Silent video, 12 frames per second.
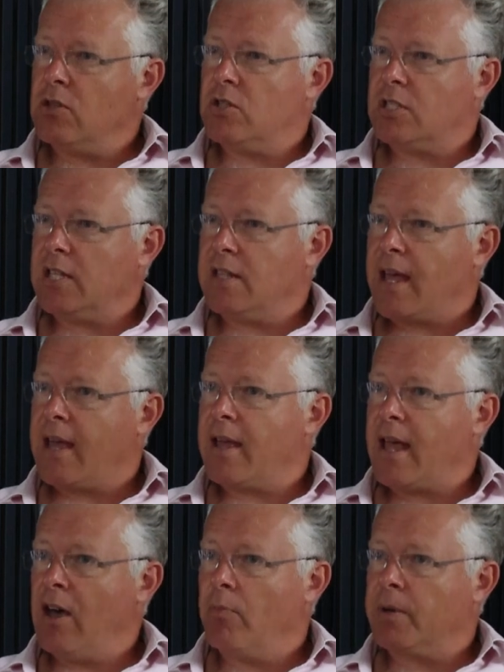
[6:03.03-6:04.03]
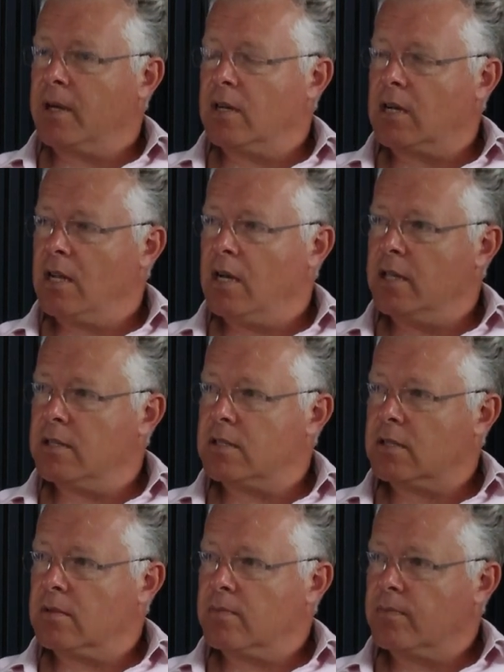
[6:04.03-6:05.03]
do you see that helping our
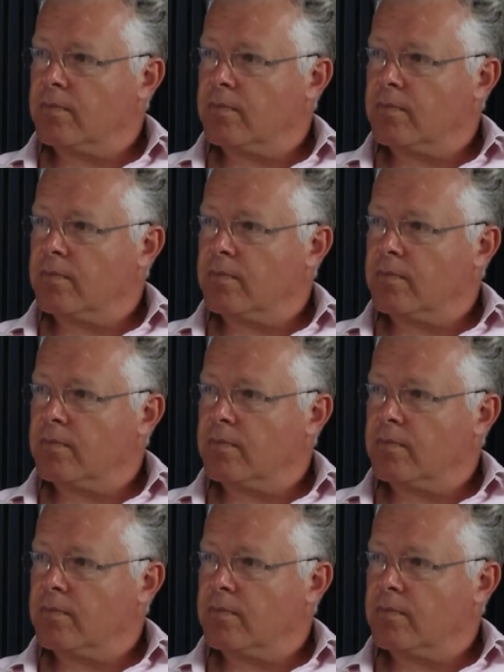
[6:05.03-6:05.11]
clients?